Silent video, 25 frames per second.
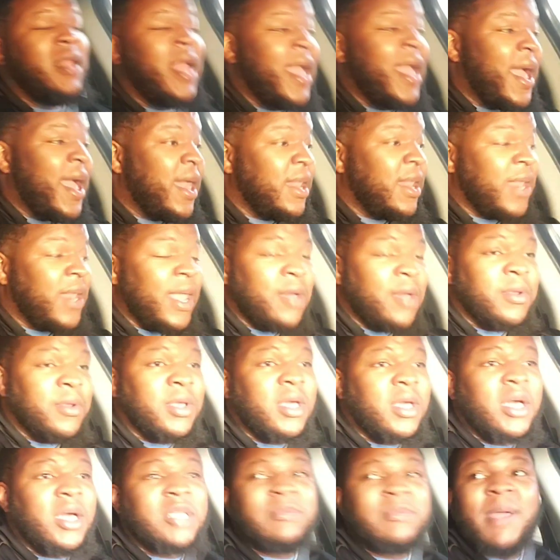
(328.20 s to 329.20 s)
They're on
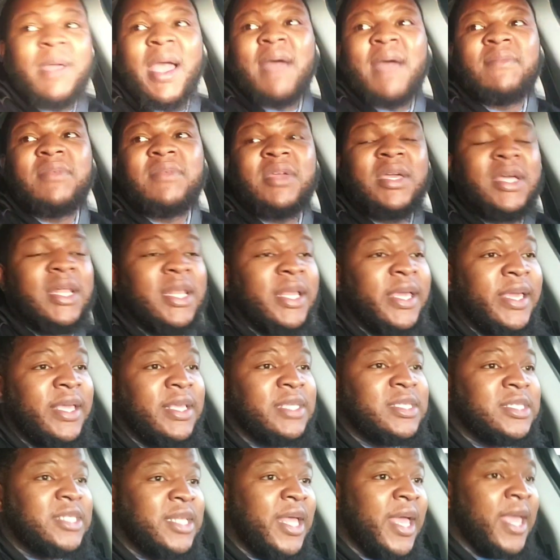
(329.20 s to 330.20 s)
the cusp of having a
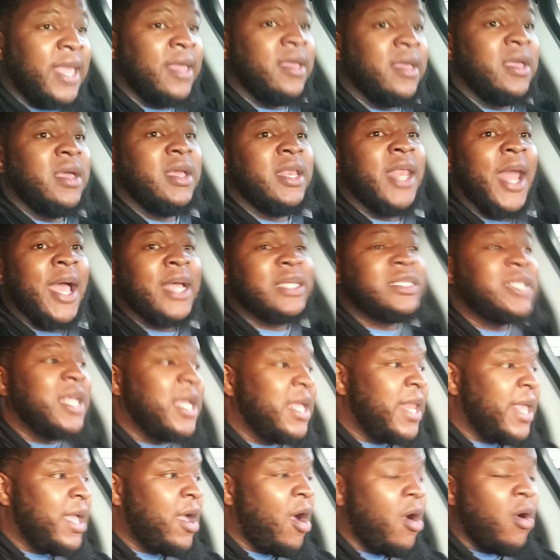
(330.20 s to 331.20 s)
clean slate. Not
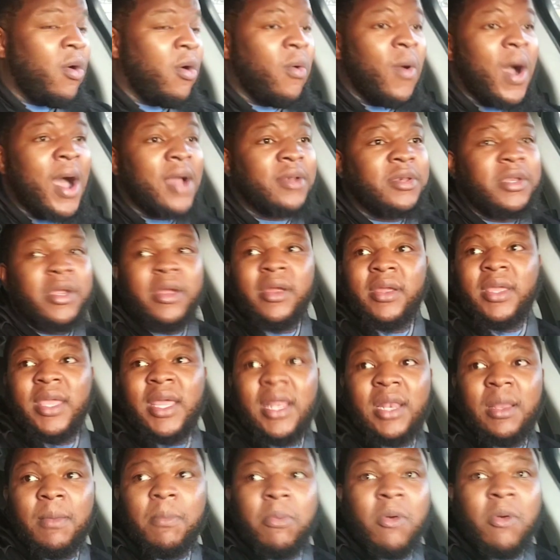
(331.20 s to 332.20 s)
saying they're going to go out there and
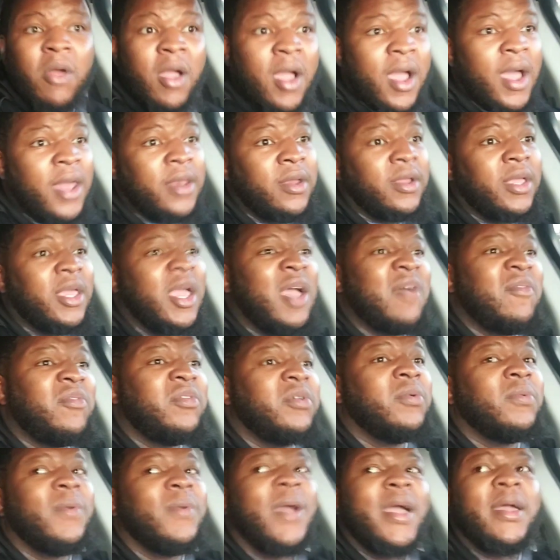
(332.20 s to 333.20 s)
get LeBron or
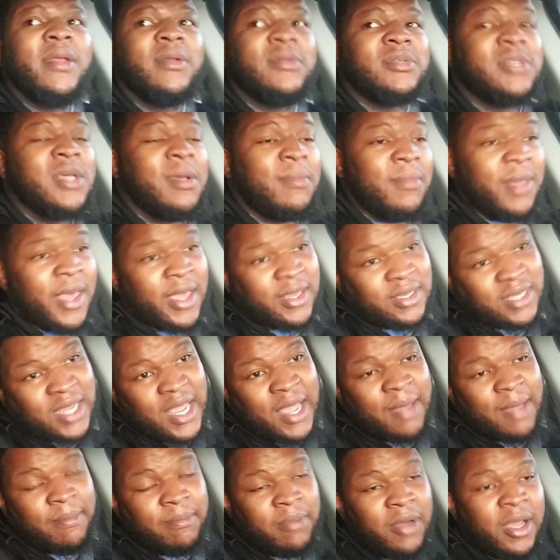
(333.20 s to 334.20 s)
Kevin Durant or something like
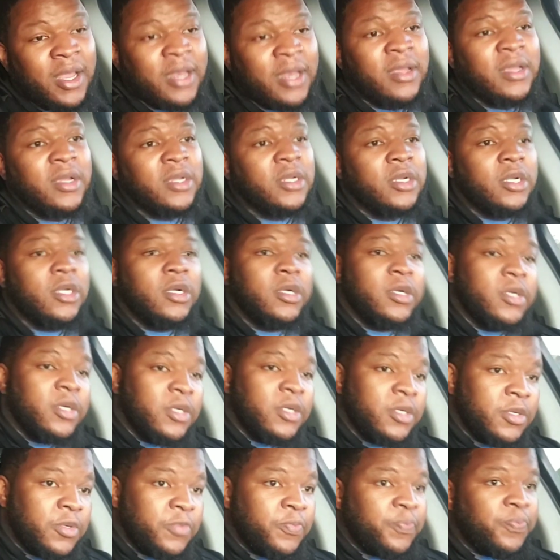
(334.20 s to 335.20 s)
that, but,
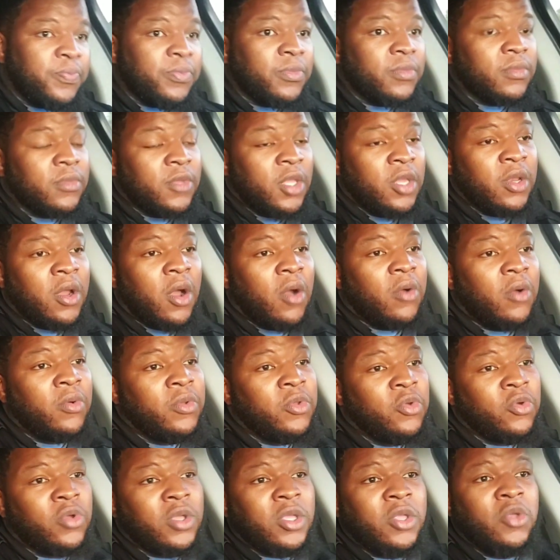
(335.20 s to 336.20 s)
you know,
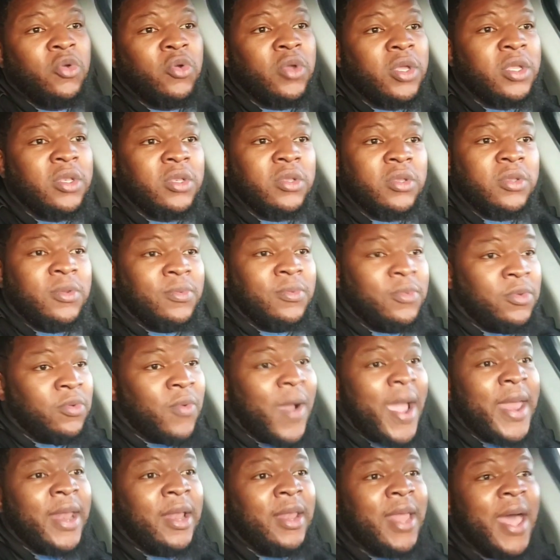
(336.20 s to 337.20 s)
you can
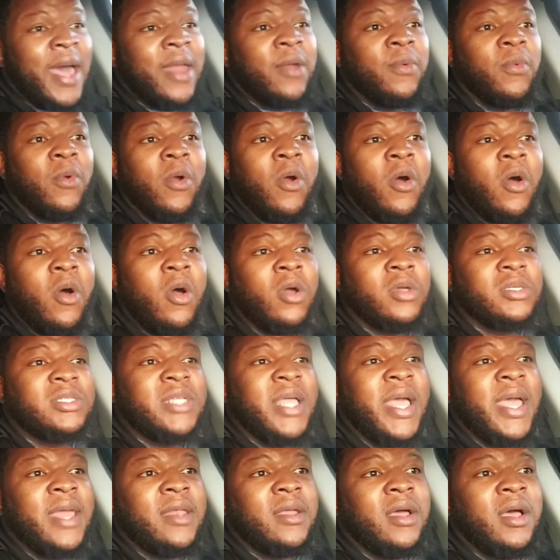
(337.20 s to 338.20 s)
right a lot of wrongs
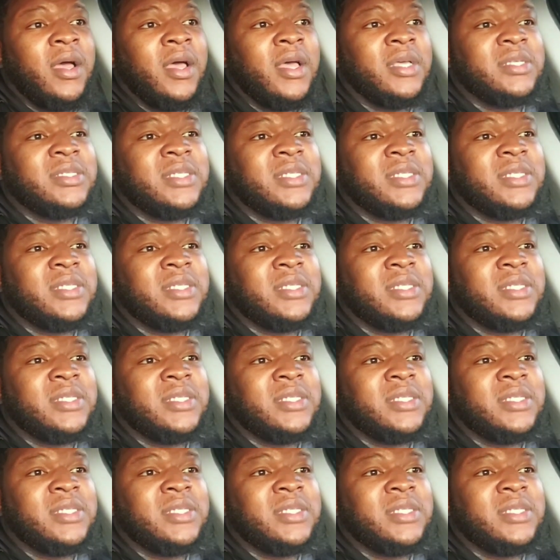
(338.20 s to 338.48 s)
that